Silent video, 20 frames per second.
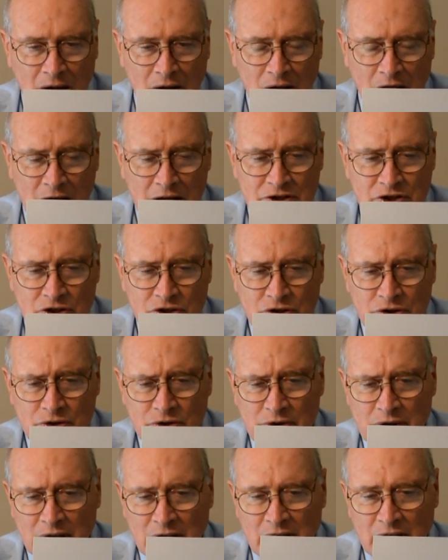
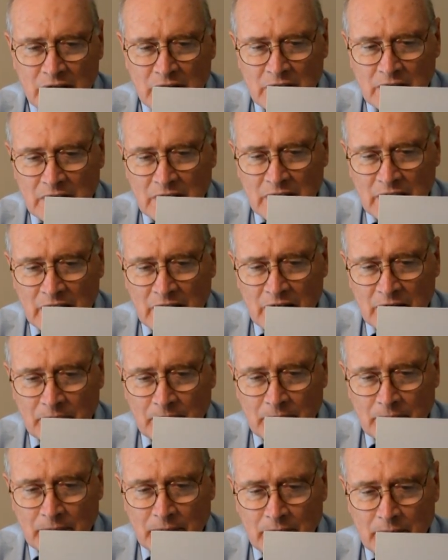Longitude,
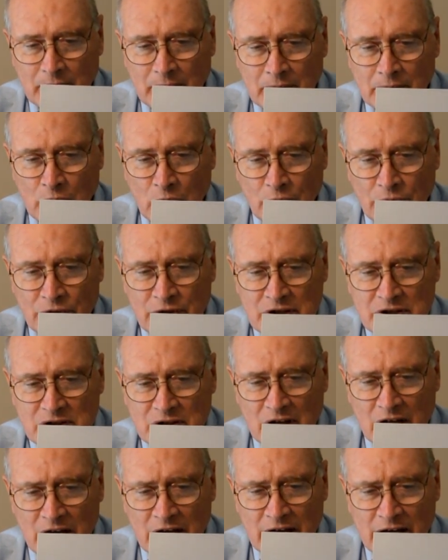both this
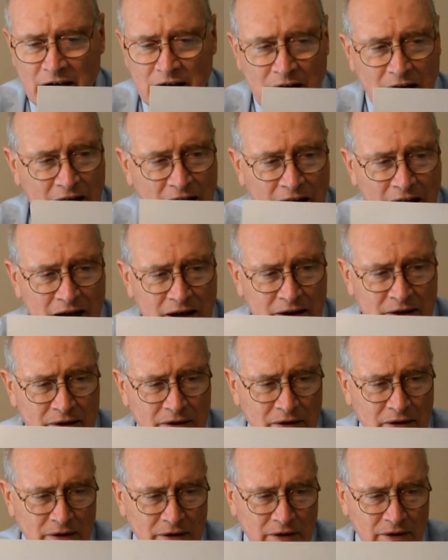line
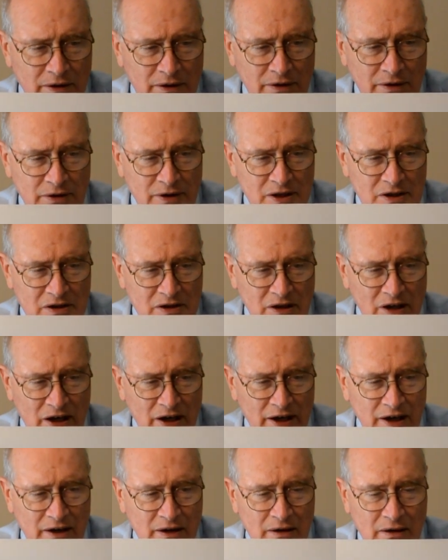and this
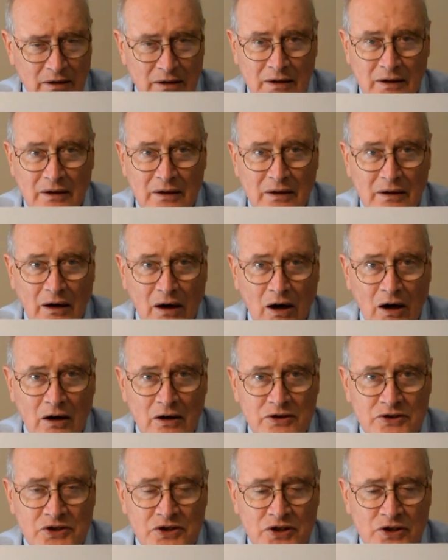line
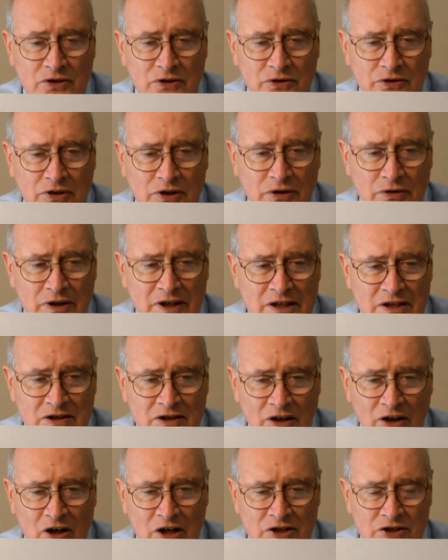are 0 degrees
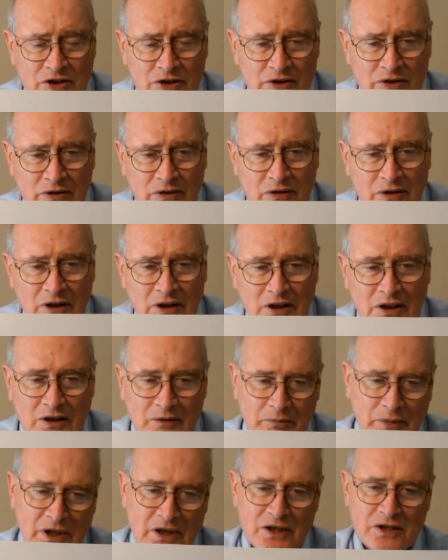longitude
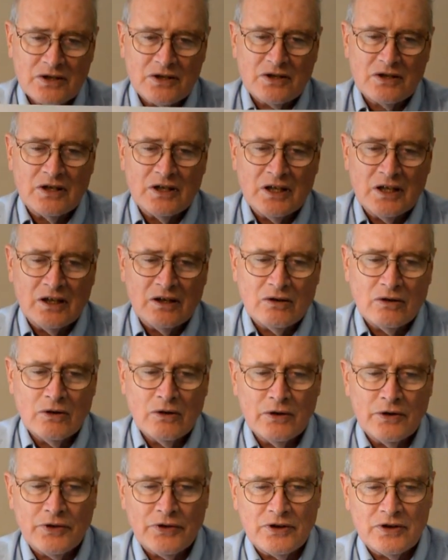because the
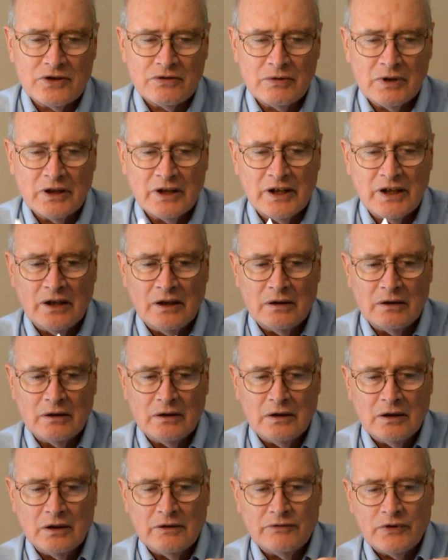Earth is really,
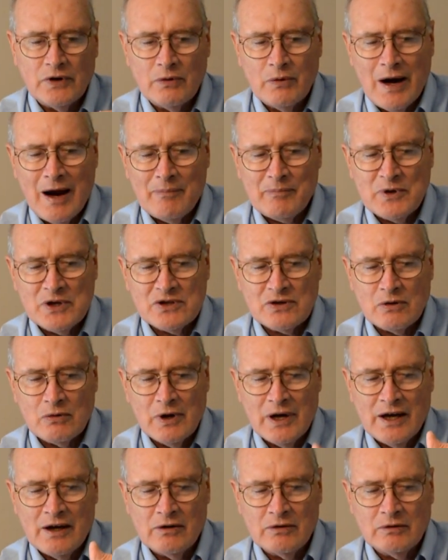we wrap this
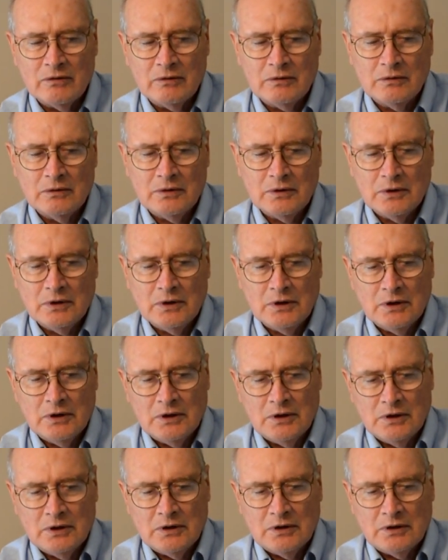around
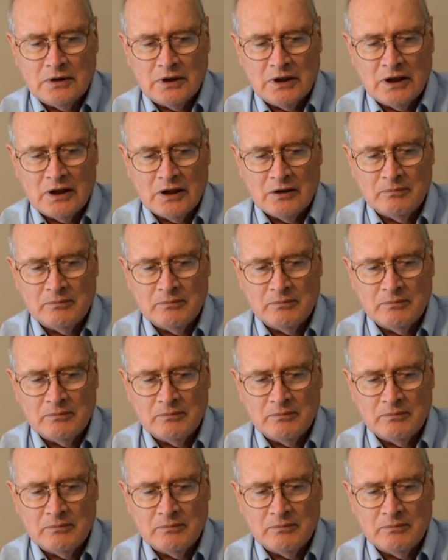to